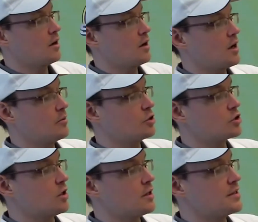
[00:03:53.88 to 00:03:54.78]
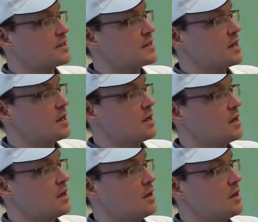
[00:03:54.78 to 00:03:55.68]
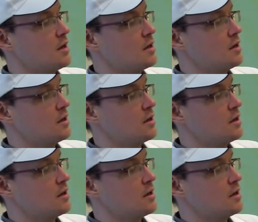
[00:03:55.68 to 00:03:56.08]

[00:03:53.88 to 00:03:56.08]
I'm going to draw a sun